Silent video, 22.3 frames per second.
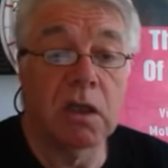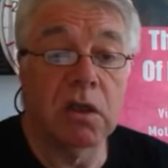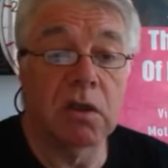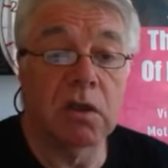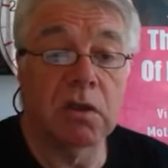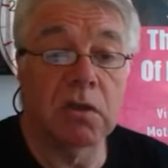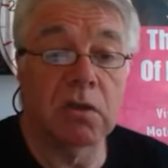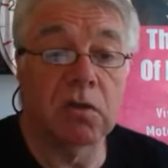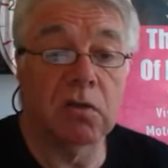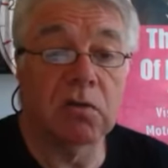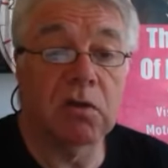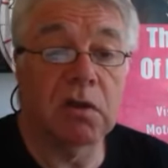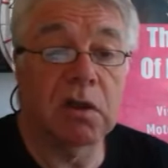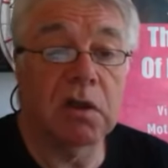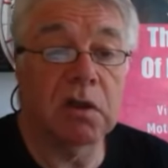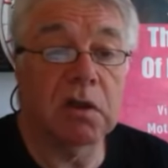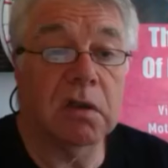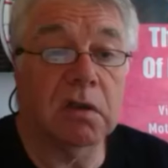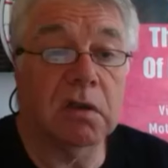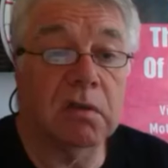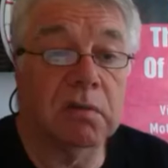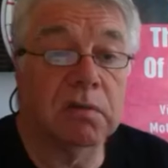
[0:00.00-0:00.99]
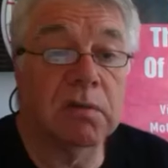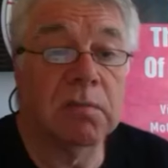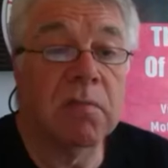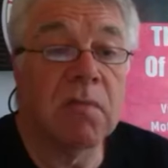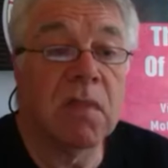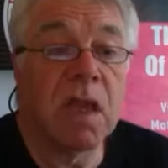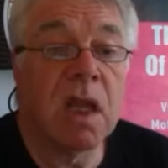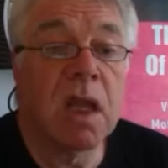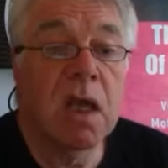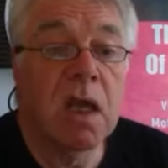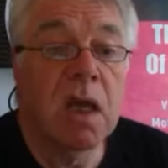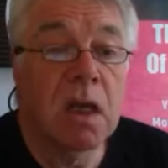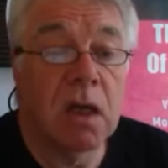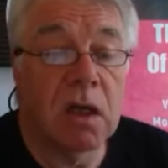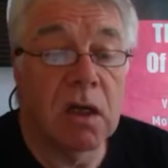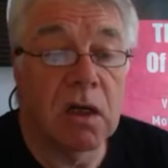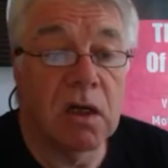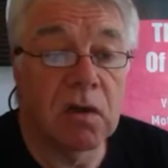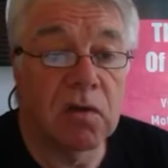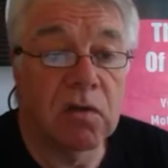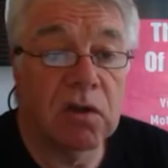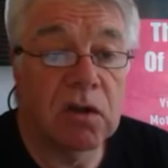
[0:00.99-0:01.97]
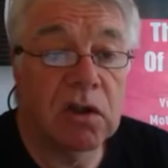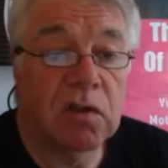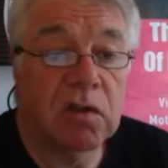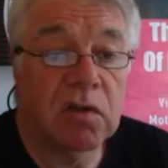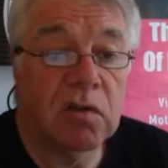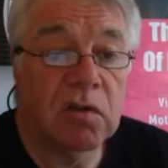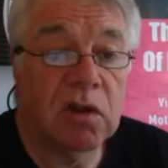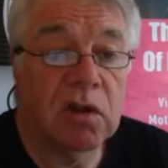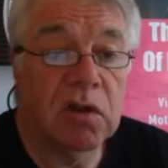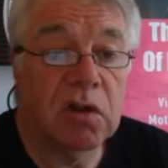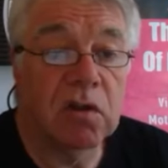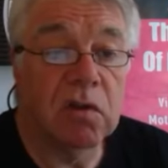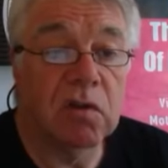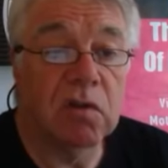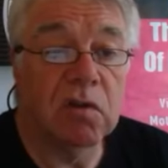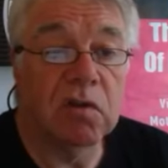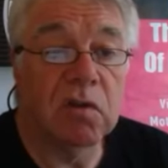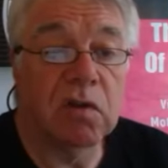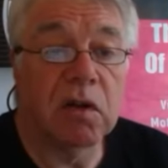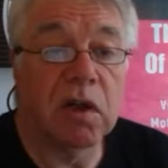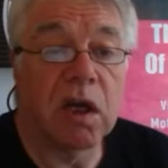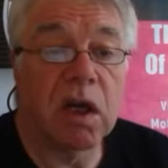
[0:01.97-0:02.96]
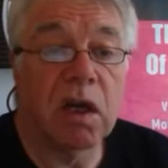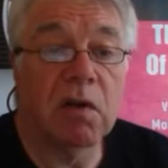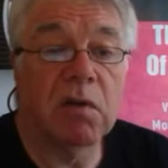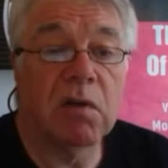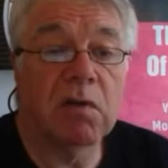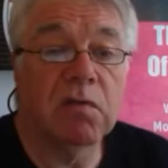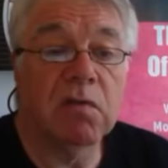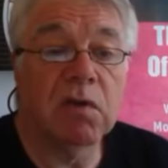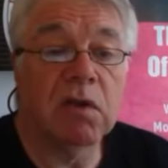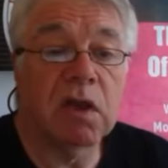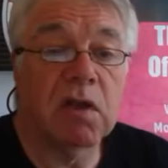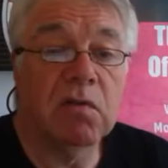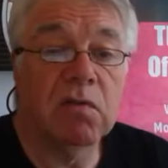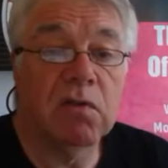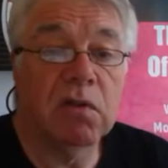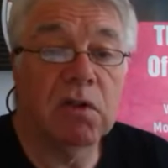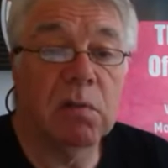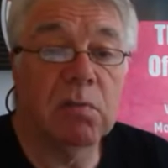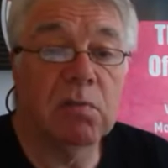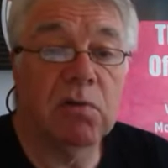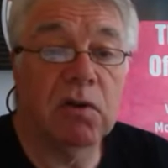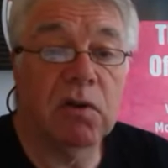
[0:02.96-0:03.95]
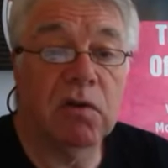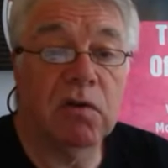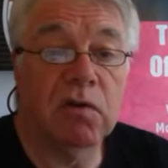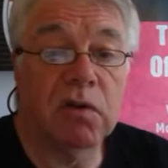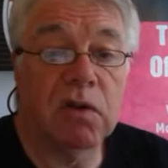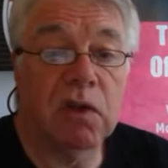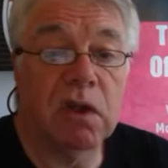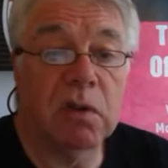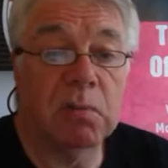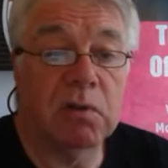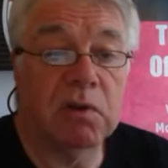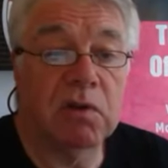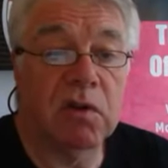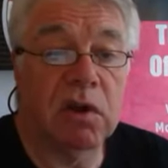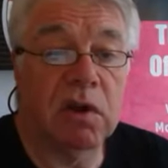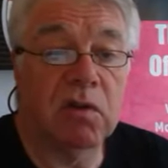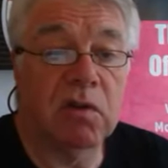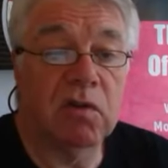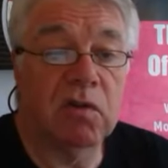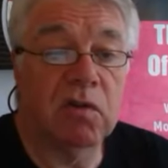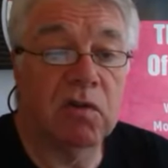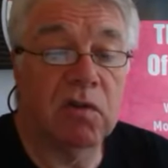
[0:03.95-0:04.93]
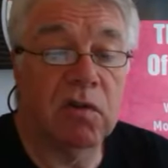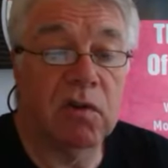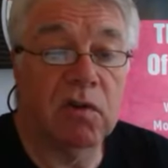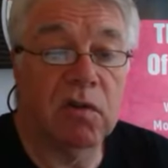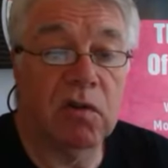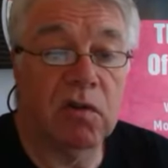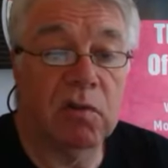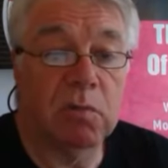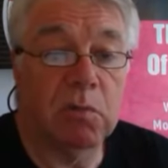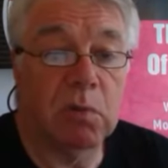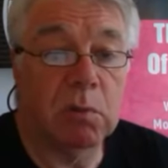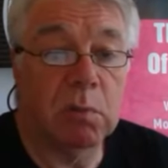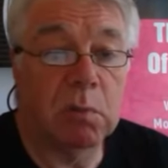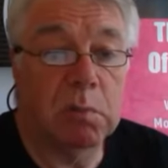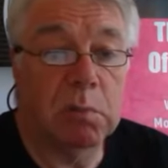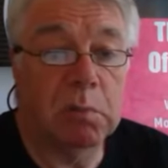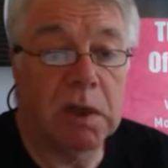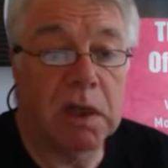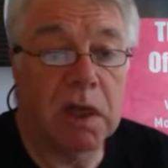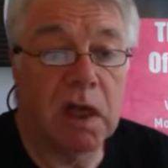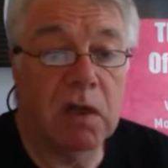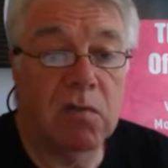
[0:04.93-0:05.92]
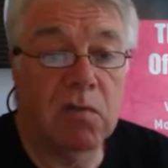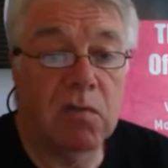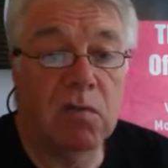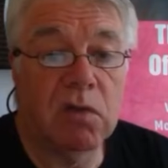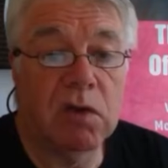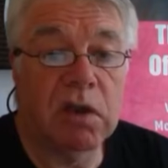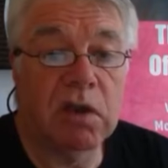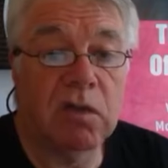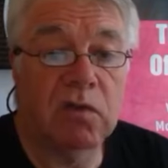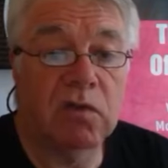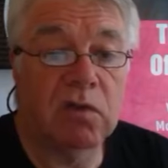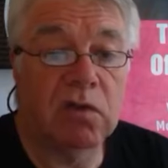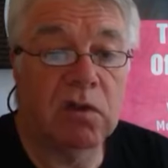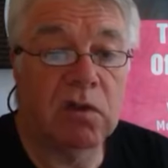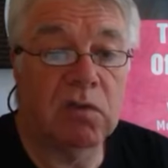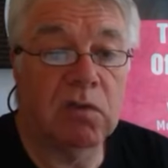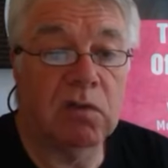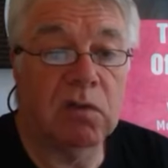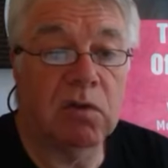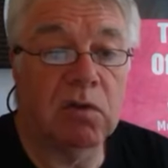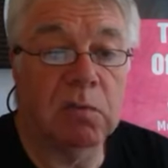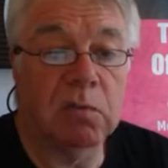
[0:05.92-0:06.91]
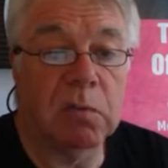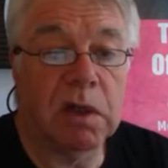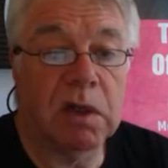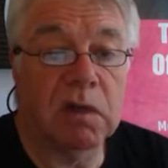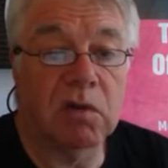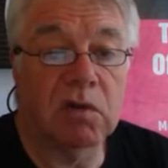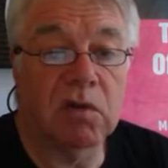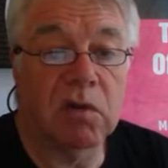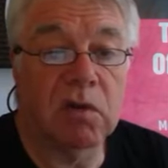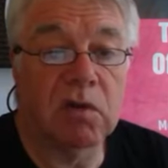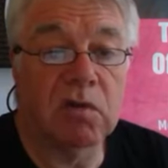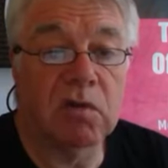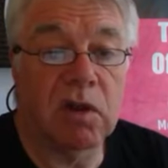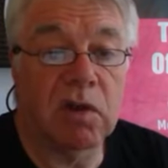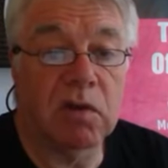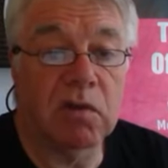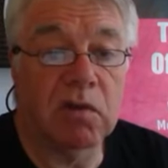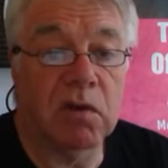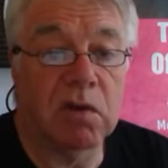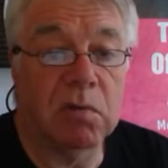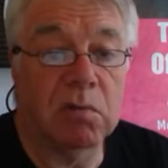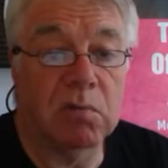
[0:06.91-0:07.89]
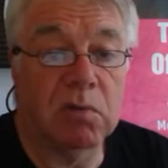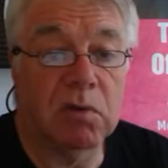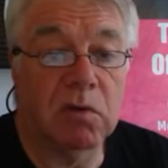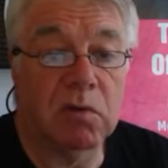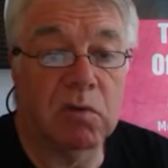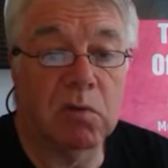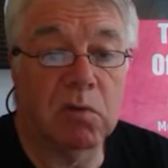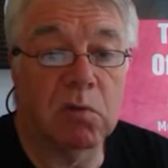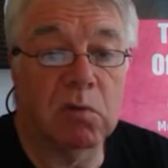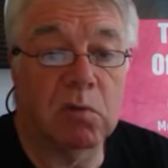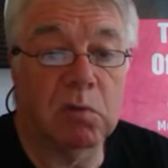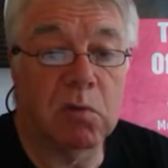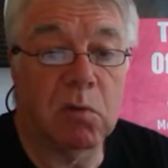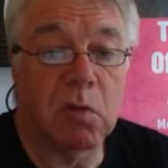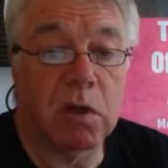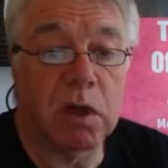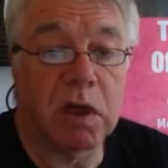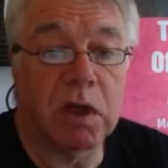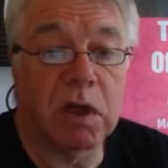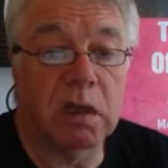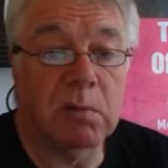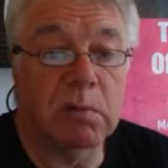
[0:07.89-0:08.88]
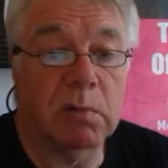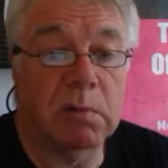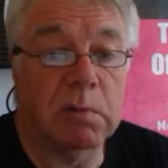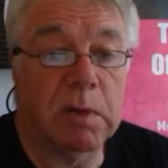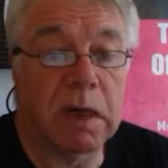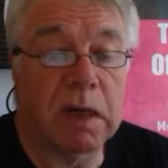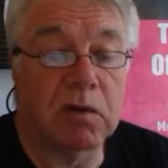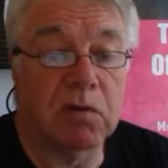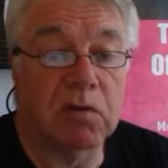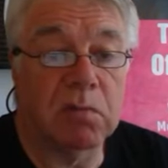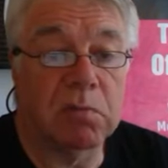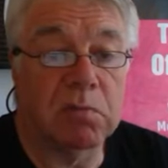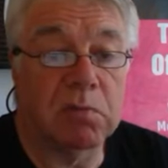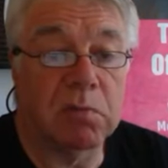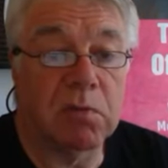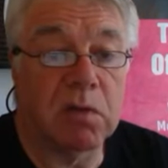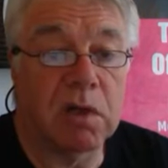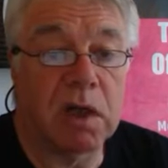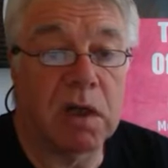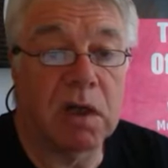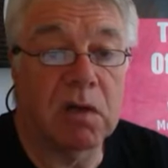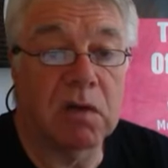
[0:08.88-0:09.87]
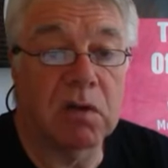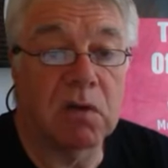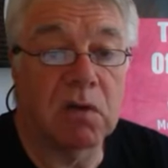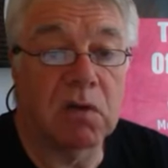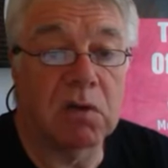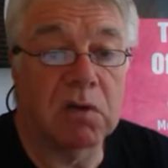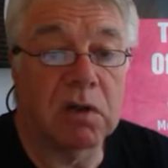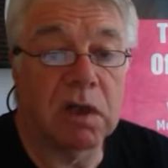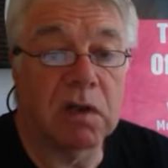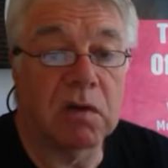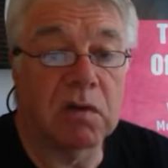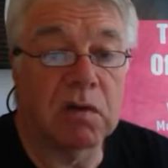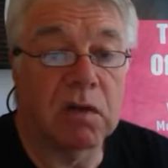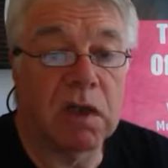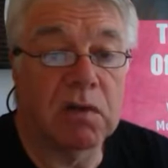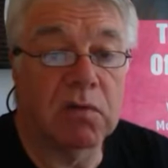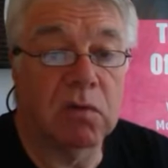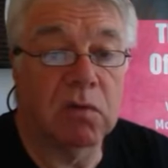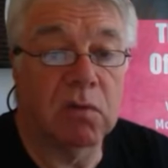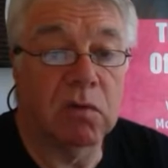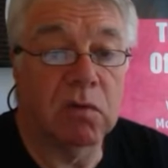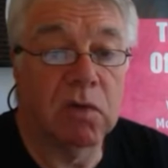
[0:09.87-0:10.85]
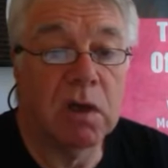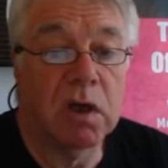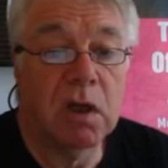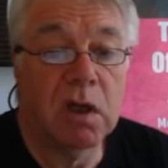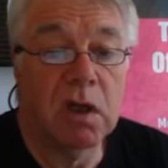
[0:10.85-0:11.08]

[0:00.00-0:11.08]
Not half. She continues, however, given the present limitations, it is probably unrealistic to expect test numbers would quickly be back to pre-lockdown levels.